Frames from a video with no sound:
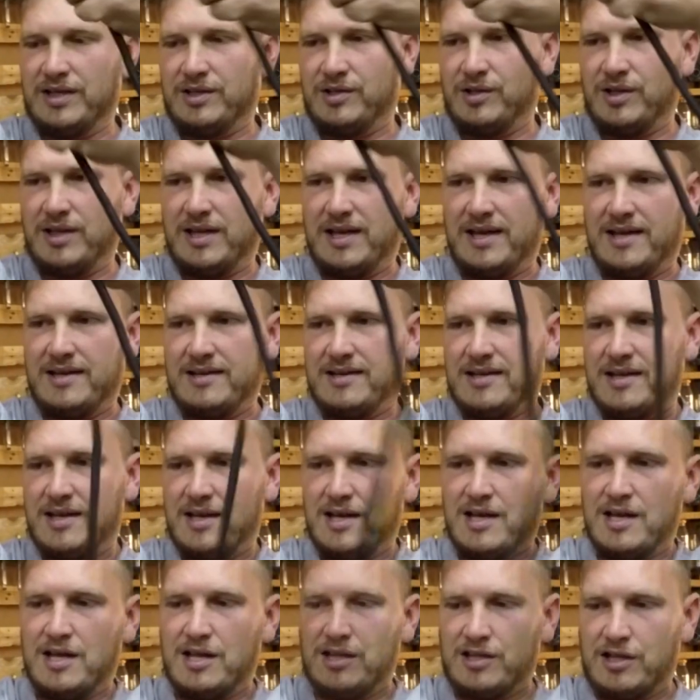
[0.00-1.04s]
to the end,
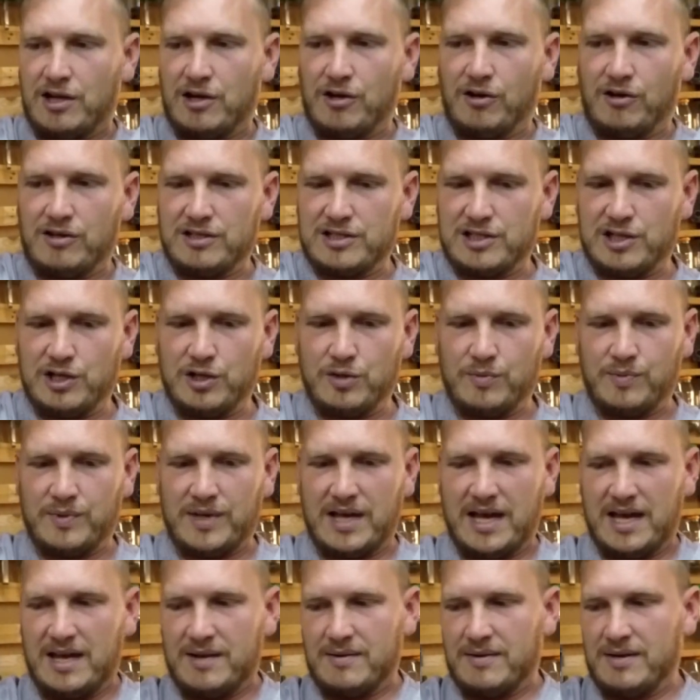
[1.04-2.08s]
the last loop
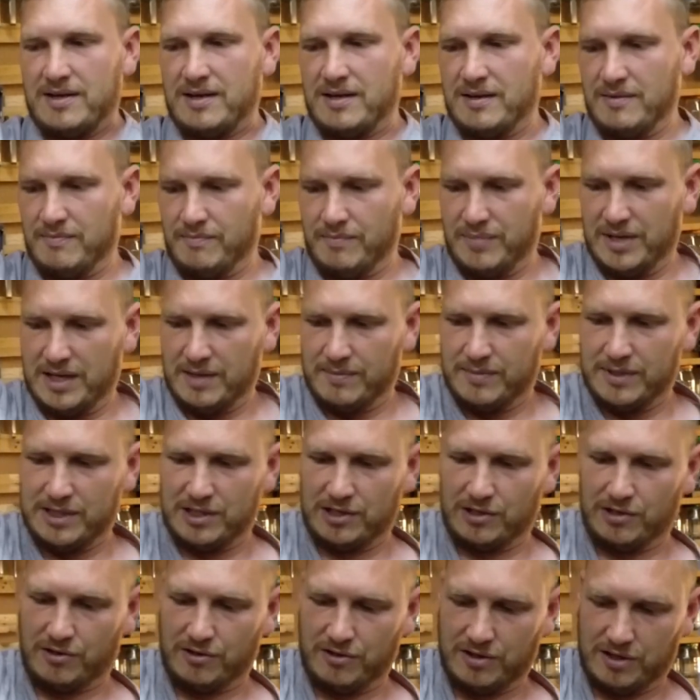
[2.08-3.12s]
can be a bit
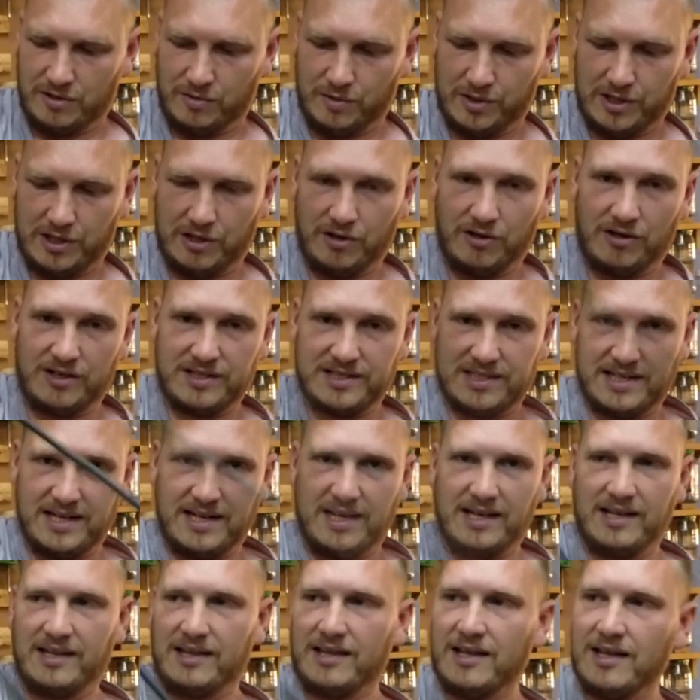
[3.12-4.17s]
longer, or the last
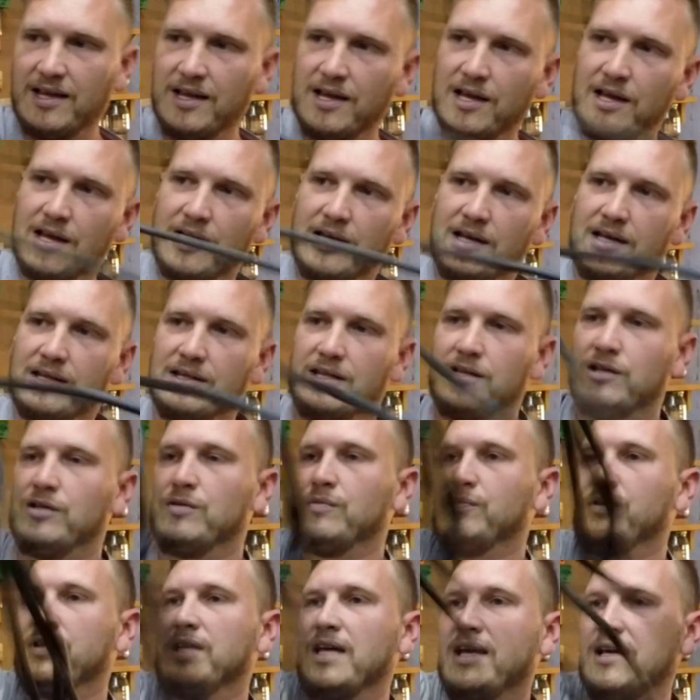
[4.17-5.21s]
length. Then you
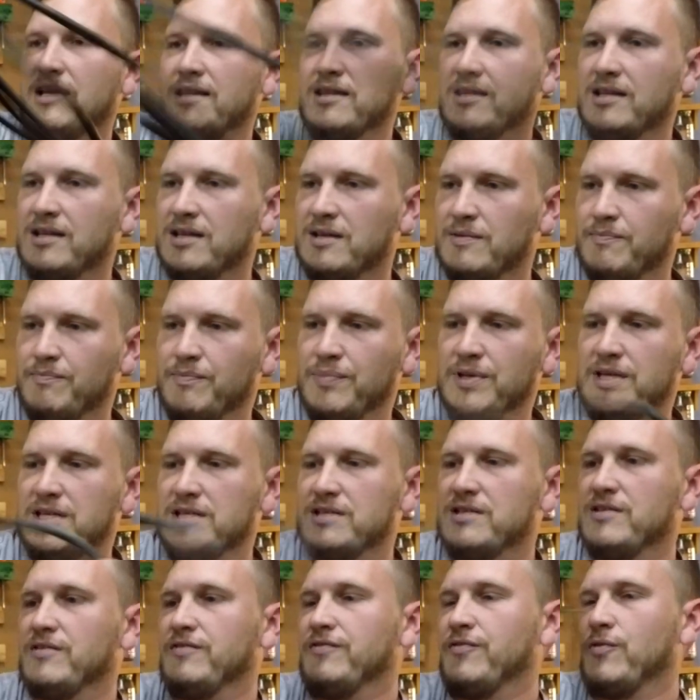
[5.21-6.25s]
take the
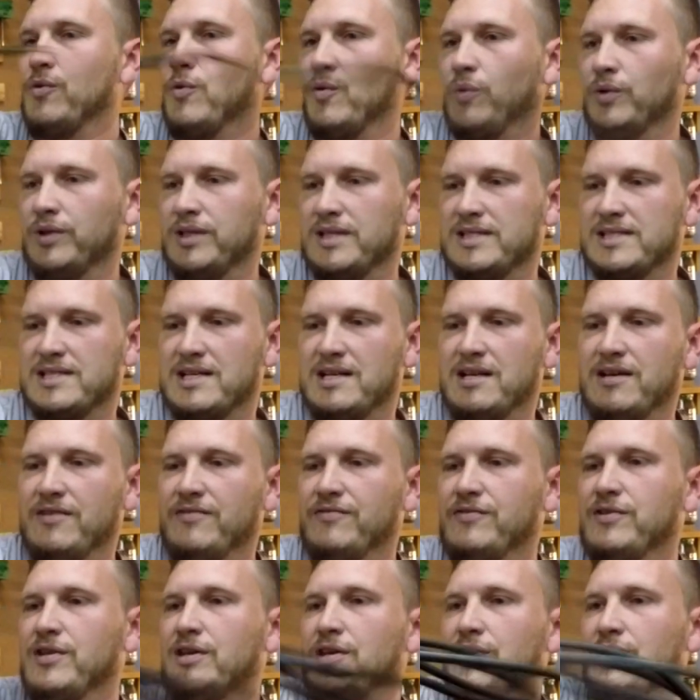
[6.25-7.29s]
piece of cord that's
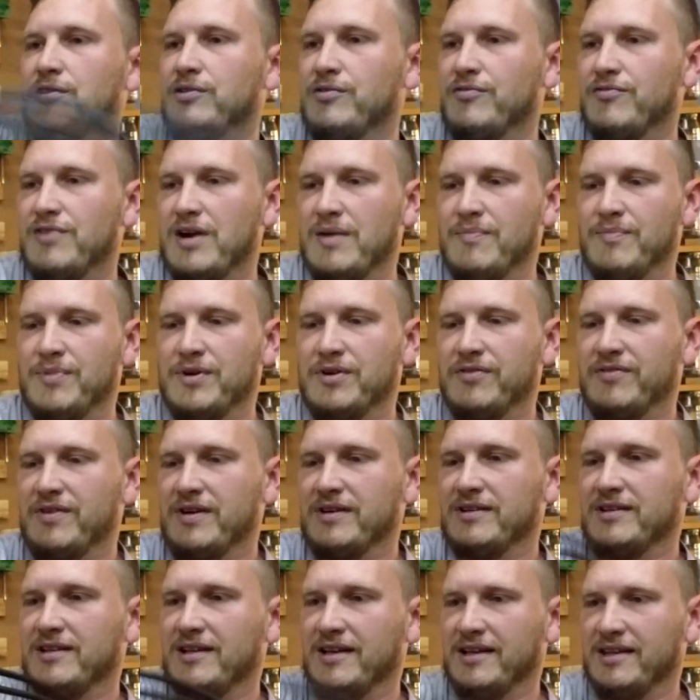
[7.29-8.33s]
left, you wrap it
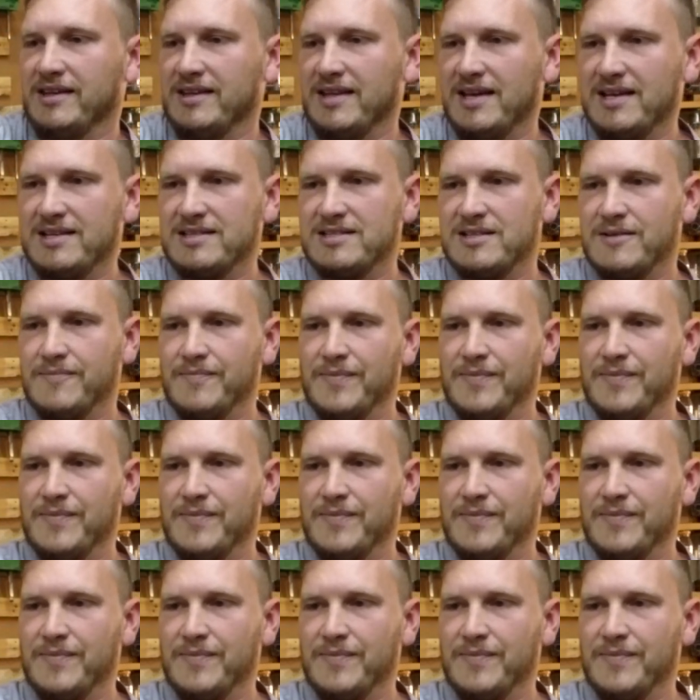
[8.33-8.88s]
around like that,